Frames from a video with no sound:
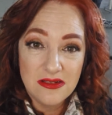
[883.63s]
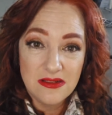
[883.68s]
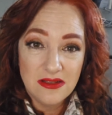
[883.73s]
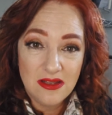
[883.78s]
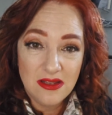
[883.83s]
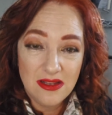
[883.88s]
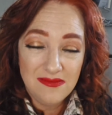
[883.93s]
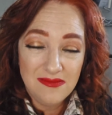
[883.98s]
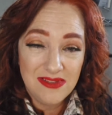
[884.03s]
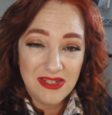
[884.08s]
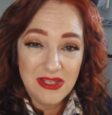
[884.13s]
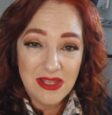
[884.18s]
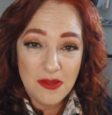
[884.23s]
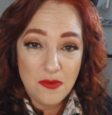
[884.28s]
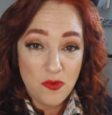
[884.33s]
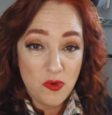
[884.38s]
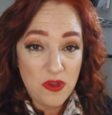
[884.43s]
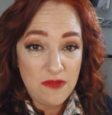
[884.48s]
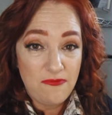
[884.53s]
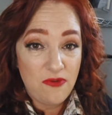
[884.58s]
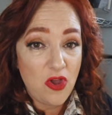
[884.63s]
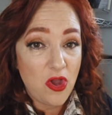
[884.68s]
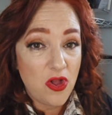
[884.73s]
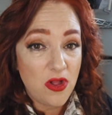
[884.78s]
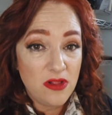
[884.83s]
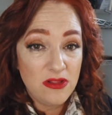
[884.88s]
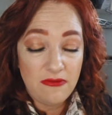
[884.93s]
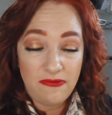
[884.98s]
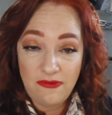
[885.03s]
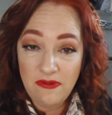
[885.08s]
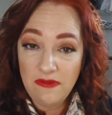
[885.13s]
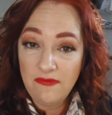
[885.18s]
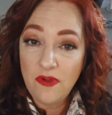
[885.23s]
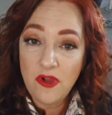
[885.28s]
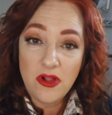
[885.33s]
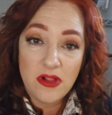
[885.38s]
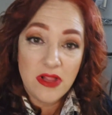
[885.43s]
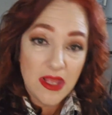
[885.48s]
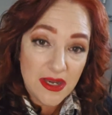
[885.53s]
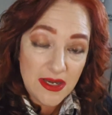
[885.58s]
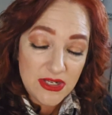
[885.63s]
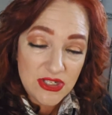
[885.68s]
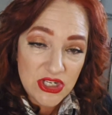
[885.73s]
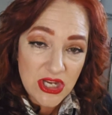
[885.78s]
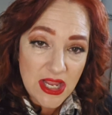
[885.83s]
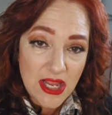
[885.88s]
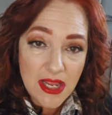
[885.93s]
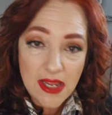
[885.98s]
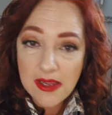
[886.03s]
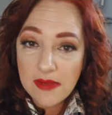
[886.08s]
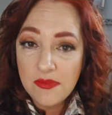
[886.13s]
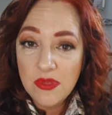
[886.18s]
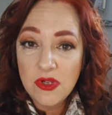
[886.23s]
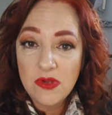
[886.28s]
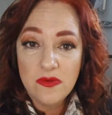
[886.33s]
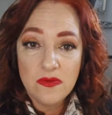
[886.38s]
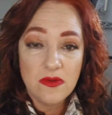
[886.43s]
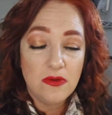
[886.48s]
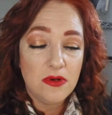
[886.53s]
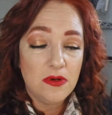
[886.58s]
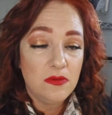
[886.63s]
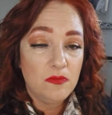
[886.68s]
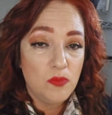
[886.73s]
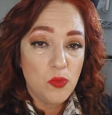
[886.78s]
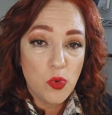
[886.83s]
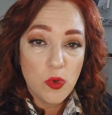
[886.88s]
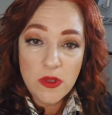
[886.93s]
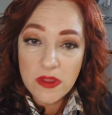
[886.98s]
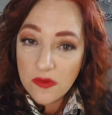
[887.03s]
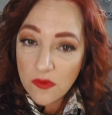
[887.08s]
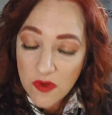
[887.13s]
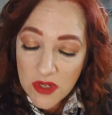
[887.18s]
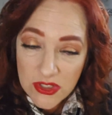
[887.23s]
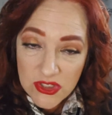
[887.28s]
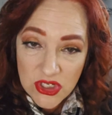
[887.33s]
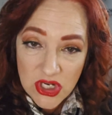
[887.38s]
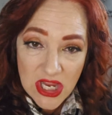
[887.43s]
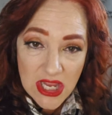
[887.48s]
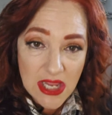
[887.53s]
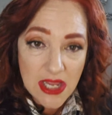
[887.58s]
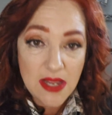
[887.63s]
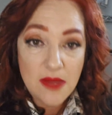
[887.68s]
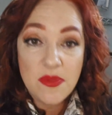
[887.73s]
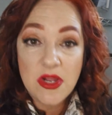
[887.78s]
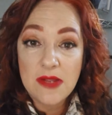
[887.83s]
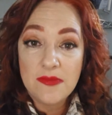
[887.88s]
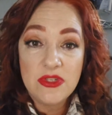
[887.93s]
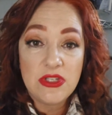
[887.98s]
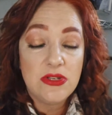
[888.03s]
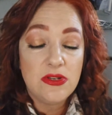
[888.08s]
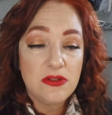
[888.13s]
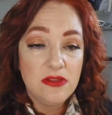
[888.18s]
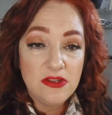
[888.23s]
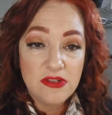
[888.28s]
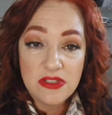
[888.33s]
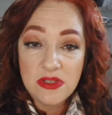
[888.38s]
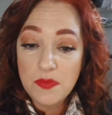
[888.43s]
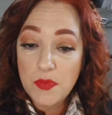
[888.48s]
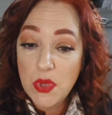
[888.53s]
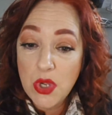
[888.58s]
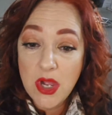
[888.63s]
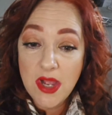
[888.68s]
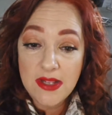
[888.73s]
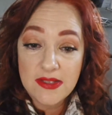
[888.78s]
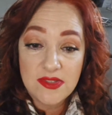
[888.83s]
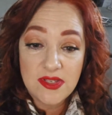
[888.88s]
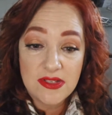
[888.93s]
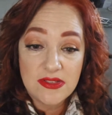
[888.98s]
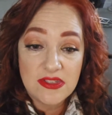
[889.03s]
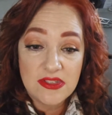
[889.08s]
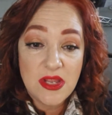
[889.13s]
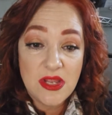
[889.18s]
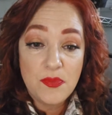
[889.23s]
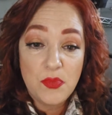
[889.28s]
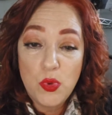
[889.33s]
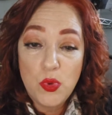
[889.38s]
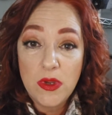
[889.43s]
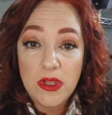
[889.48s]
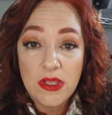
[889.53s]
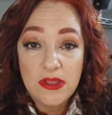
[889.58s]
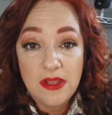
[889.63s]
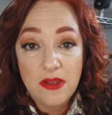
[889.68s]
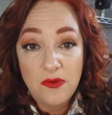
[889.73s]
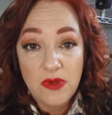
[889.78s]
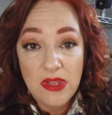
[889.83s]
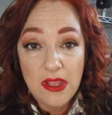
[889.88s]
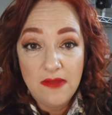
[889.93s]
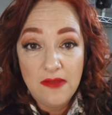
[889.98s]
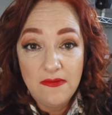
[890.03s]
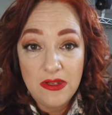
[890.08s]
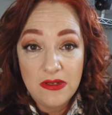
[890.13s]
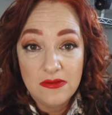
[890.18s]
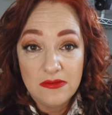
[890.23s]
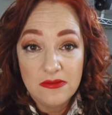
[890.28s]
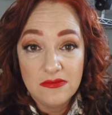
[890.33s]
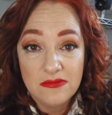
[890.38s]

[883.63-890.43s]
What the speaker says: You know, if we've all had a job or more than one job, I'm sure there's a boss at some point that we haven't